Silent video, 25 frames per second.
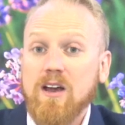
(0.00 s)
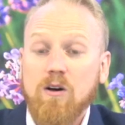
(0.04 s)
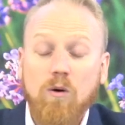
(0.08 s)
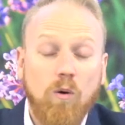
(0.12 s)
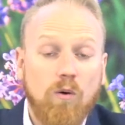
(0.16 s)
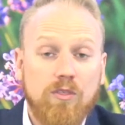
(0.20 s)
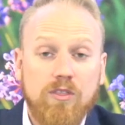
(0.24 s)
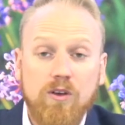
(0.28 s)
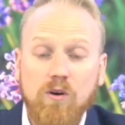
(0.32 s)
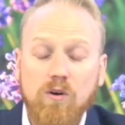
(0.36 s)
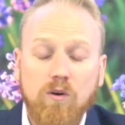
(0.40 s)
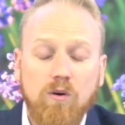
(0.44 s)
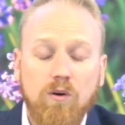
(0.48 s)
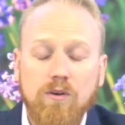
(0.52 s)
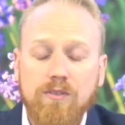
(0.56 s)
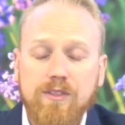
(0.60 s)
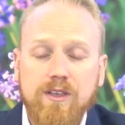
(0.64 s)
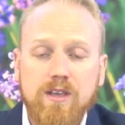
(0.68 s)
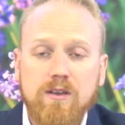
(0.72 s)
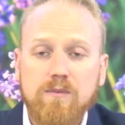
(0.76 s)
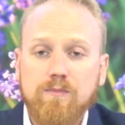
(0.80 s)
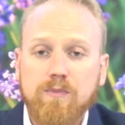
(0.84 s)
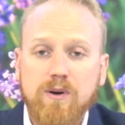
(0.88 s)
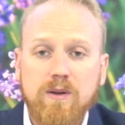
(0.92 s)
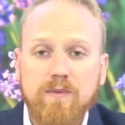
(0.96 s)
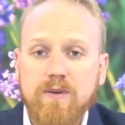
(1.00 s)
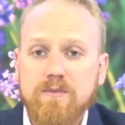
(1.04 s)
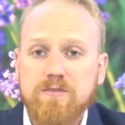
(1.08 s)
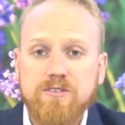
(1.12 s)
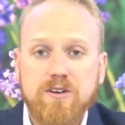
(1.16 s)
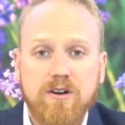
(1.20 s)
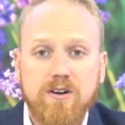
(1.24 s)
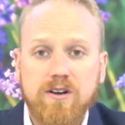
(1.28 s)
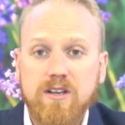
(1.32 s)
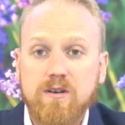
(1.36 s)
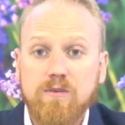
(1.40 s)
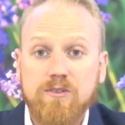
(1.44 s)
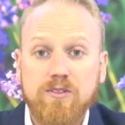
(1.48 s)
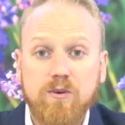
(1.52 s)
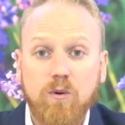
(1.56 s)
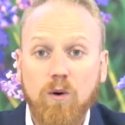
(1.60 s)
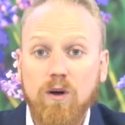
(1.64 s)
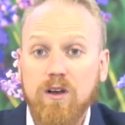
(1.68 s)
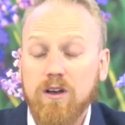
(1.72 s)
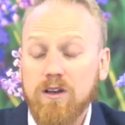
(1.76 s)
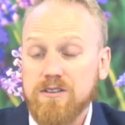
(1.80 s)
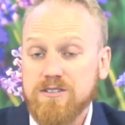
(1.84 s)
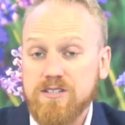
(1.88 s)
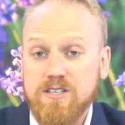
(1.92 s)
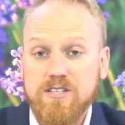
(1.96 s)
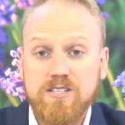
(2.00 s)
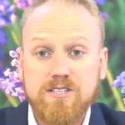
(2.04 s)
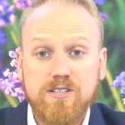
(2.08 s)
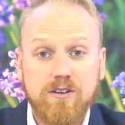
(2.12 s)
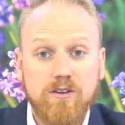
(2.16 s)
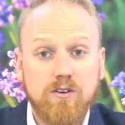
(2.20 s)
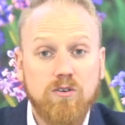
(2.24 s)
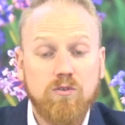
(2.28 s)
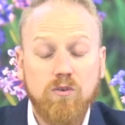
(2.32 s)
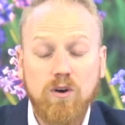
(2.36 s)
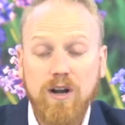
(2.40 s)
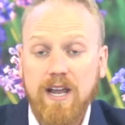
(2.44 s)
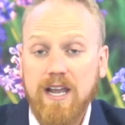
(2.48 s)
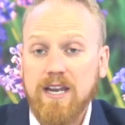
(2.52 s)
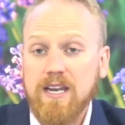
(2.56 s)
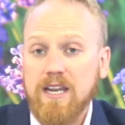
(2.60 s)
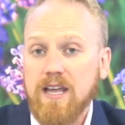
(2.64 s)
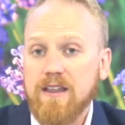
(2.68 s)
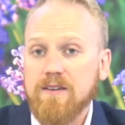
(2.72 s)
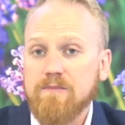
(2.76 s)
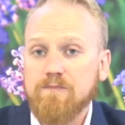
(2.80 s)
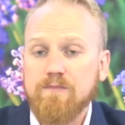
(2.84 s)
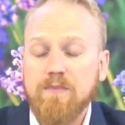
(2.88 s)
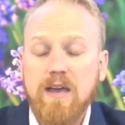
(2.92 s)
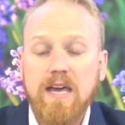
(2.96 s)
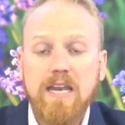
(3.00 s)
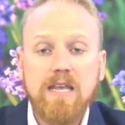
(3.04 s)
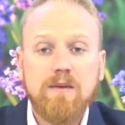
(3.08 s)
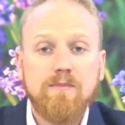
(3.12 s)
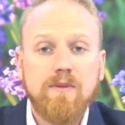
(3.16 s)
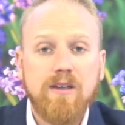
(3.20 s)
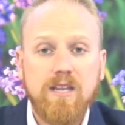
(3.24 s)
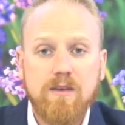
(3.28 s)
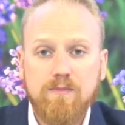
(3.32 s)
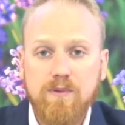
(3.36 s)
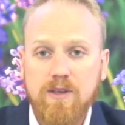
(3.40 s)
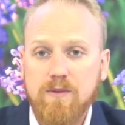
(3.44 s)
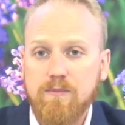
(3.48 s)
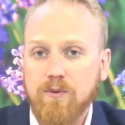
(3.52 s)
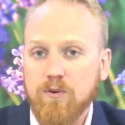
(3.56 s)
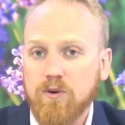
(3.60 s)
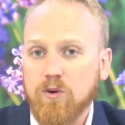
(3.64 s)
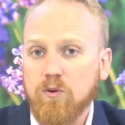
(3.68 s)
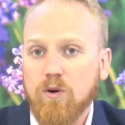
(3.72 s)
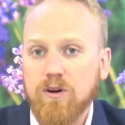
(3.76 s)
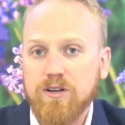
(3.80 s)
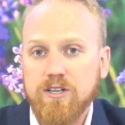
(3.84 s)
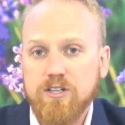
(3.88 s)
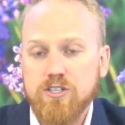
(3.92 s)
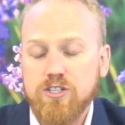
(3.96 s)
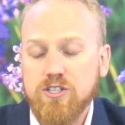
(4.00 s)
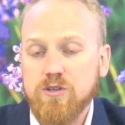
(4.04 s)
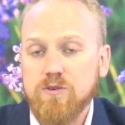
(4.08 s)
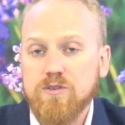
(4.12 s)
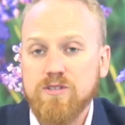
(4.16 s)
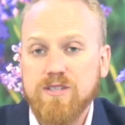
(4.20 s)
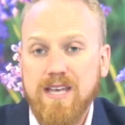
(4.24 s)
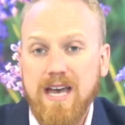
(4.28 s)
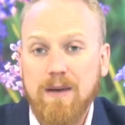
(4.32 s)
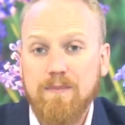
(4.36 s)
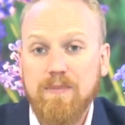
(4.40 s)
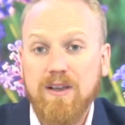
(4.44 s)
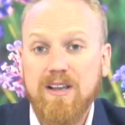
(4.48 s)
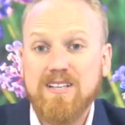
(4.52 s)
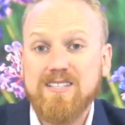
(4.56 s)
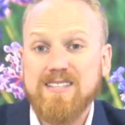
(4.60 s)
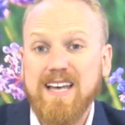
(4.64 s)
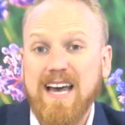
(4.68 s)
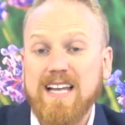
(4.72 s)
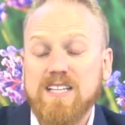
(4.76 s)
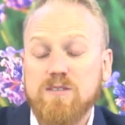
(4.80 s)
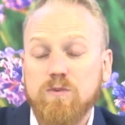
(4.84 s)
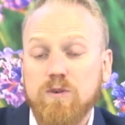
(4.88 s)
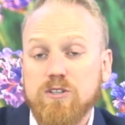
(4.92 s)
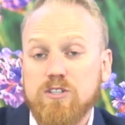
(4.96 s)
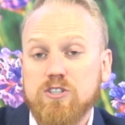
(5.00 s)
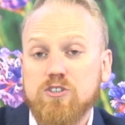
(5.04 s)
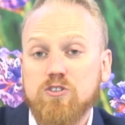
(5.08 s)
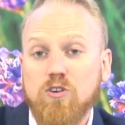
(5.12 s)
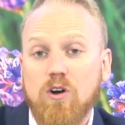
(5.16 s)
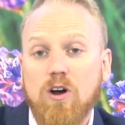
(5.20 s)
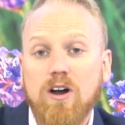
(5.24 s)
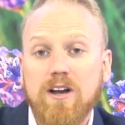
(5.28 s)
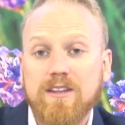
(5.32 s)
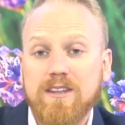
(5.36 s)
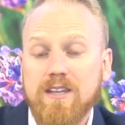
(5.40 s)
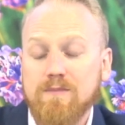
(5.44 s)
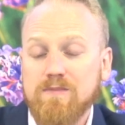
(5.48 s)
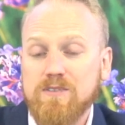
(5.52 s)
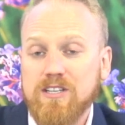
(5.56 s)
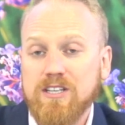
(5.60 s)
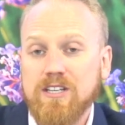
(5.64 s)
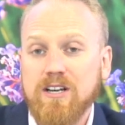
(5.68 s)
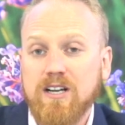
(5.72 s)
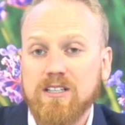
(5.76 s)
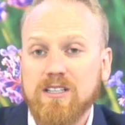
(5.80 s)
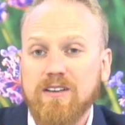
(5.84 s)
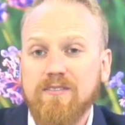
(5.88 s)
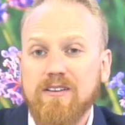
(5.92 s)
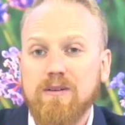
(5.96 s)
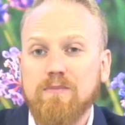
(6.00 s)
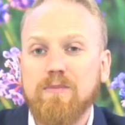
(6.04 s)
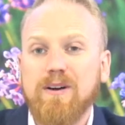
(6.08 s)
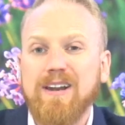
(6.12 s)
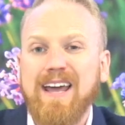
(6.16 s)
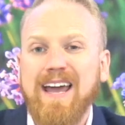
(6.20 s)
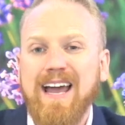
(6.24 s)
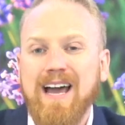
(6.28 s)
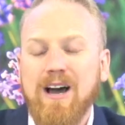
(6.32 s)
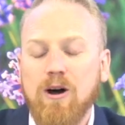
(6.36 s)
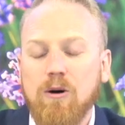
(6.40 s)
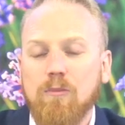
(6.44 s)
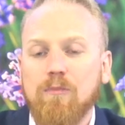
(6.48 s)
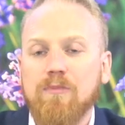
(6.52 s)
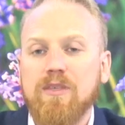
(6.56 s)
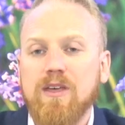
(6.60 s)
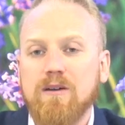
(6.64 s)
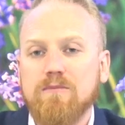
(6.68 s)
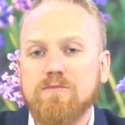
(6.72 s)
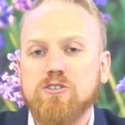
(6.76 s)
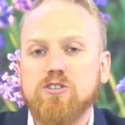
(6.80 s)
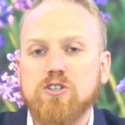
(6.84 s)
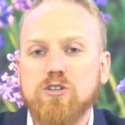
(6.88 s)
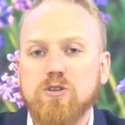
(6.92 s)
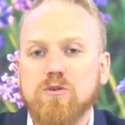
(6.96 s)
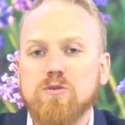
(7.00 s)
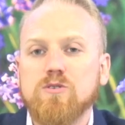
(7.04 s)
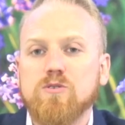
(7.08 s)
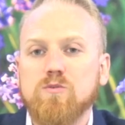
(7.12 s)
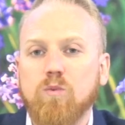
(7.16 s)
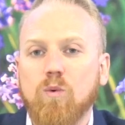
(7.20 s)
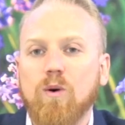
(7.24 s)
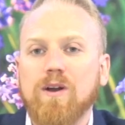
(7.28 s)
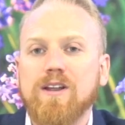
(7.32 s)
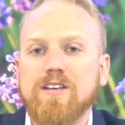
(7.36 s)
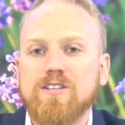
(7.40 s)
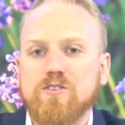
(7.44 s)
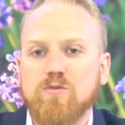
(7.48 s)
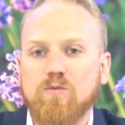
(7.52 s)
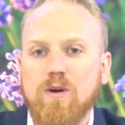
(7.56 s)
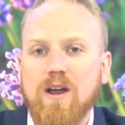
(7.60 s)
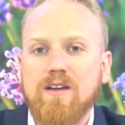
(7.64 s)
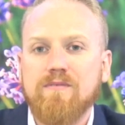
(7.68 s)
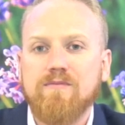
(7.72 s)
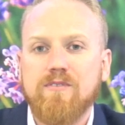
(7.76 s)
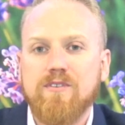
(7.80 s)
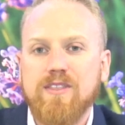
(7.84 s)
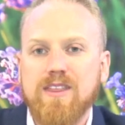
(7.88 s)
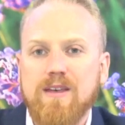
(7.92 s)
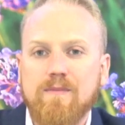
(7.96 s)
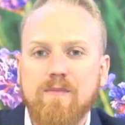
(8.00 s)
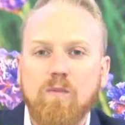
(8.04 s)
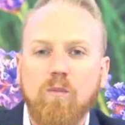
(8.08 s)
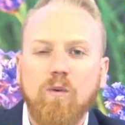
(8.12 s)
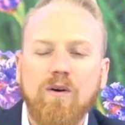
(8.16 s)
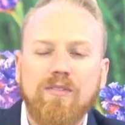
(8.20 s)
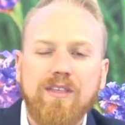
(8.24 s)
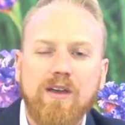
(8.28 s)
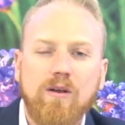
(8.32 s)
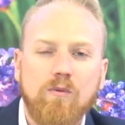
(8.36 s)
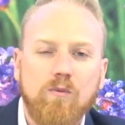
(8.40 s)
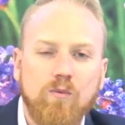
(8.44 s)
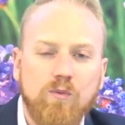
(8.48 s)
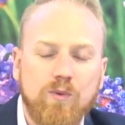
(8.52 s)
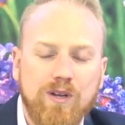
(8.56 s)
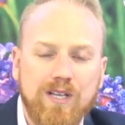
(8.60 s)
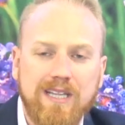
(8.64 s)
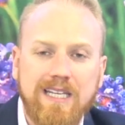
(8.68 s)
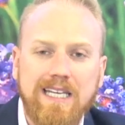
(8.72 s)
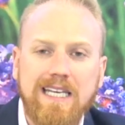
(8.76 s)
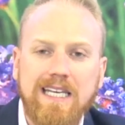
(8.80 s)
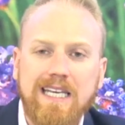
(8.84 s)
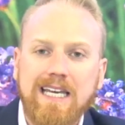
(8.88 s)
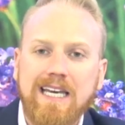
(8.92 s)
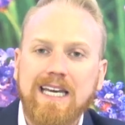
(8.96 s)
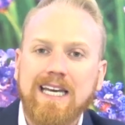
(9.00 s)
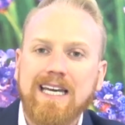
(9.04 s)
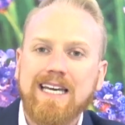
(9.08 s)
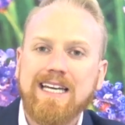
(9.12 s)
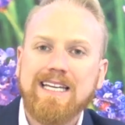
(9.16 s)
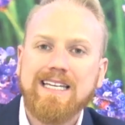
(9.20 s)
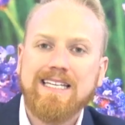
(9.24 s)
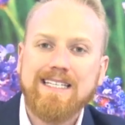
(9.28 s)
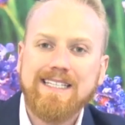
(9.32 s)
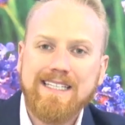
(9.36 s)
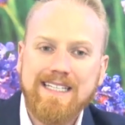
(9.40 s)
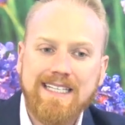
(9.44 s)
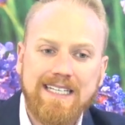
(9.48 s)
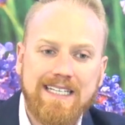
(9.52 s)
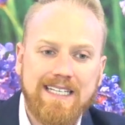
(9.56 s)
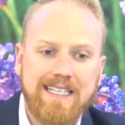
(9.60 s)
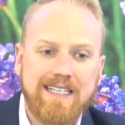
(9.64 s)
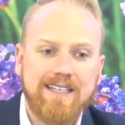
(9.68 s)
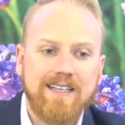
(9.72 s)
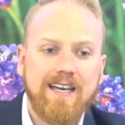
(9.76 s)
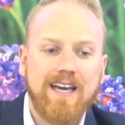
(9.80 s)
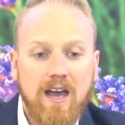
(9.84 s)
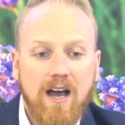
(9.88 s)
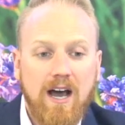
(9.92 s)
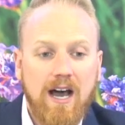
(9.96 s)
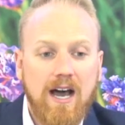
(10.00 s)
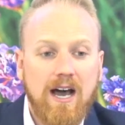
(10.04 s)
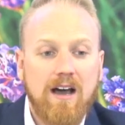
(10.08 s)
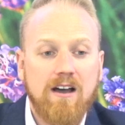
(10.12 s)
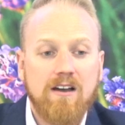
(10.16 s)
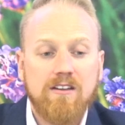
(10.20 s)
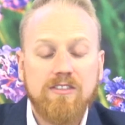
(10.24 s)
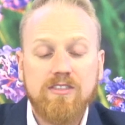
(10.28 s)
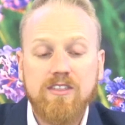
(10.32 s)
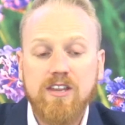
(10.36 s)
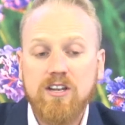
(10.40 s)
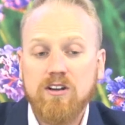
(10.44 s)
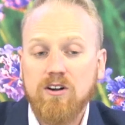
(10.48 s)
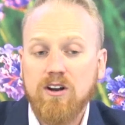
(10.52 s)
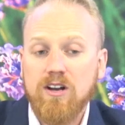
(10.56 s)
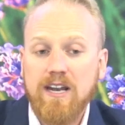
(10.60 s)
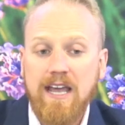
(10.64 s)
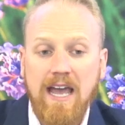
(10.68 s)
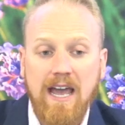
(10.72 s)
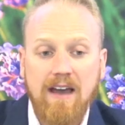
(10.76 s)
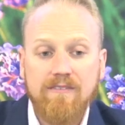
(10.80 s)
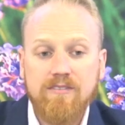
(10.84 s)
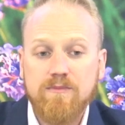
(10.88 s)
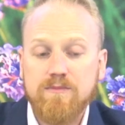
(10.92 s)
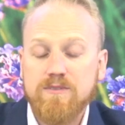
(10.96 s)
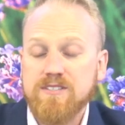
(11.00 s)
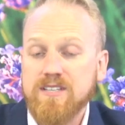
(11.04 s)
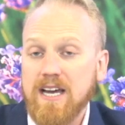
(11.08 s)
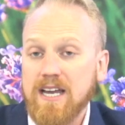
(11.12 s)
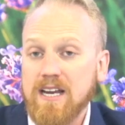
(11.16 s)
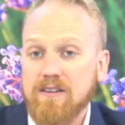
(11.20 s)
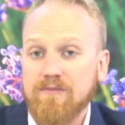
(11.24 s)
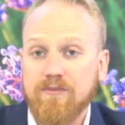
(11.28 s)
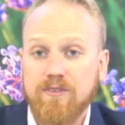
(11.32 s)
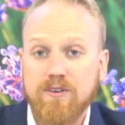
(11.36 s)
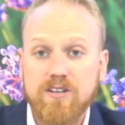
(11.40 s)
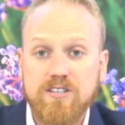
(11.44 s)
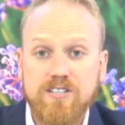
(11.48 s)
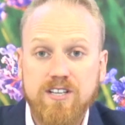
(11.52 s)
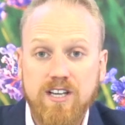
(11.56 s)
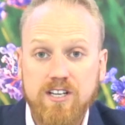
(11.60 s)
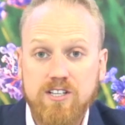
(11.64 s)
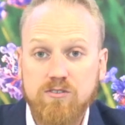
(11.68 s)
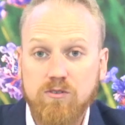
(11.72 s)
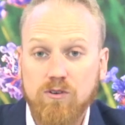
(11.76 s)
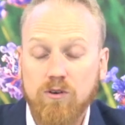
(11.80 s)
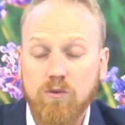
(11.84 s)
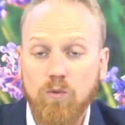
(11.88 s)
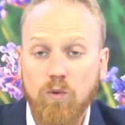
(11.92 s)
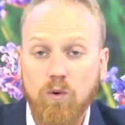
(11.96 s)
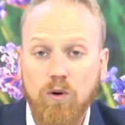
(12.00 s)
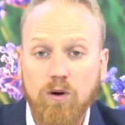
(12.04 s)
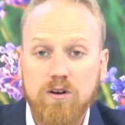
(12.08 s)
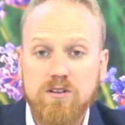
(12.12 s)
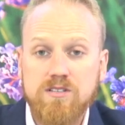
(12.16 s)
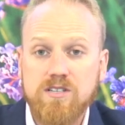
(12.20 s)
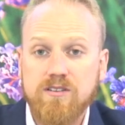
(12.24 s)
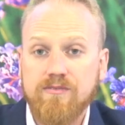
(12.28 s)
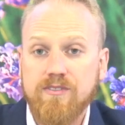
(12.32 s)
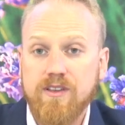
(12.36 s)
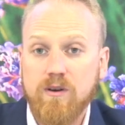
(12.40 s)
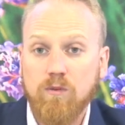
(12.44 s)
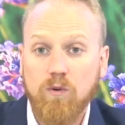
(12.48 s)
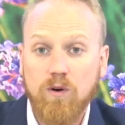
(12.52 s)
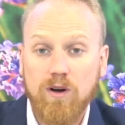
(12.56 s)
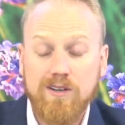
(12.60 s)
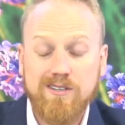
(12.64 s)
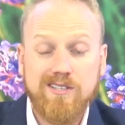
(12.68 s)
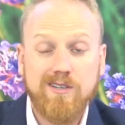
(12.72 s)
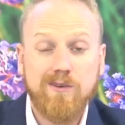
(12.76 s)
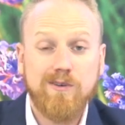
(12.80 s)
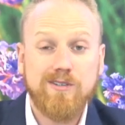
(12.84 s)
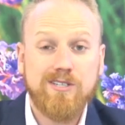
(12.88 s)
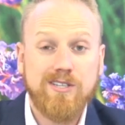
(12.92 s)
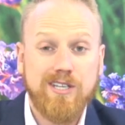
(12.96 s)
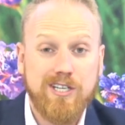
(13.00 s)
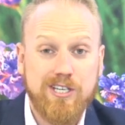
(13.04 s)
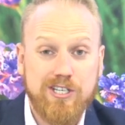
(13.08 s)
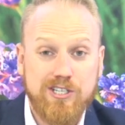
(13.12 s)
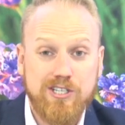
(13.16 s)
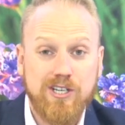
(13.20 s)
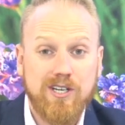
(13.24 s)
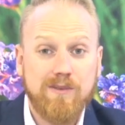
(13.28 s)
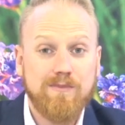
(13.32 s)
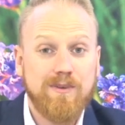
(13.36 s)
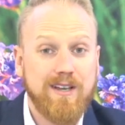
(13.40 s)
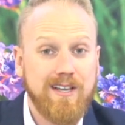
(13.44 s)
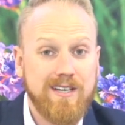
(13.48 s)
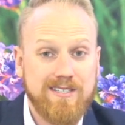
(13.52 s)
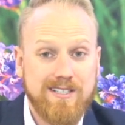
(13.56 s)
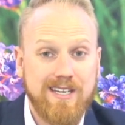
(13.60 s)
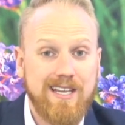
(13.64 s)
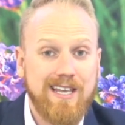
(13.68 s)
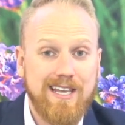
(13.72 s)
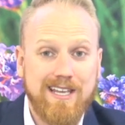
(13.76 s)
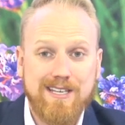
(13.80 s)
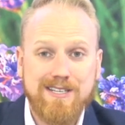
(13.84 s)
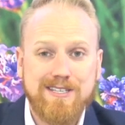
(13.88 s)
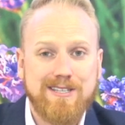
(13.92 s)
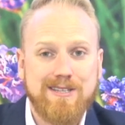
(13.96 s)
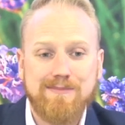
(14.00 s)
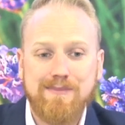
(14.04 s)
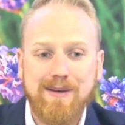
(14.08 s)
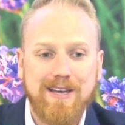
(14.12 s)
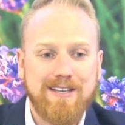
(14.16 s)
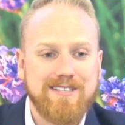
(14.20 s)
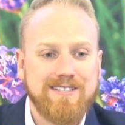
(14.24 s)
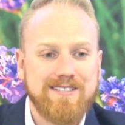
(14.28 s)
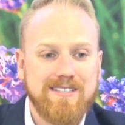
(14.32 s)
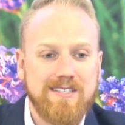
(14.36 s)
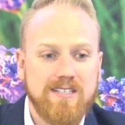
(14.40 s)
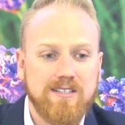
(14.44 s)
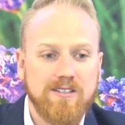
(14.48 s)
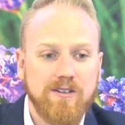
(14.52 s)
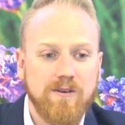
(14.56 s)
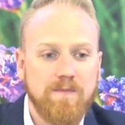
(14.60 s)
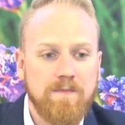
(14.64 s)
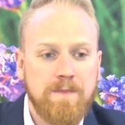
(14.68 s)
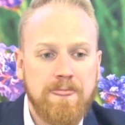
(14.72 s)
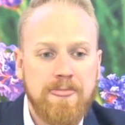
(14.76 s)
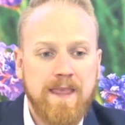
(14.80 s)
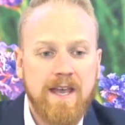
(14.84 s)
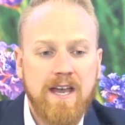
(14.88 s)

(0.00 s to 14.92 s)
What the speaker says: The premium starter kit with the oils is still great, and many people are going to choose that because that's what's drawing them to Young Living, but help them choose what is right for them, what they really need. Then you're going to have them sign up for essential rewards if they want to, which they should because it is the best deal.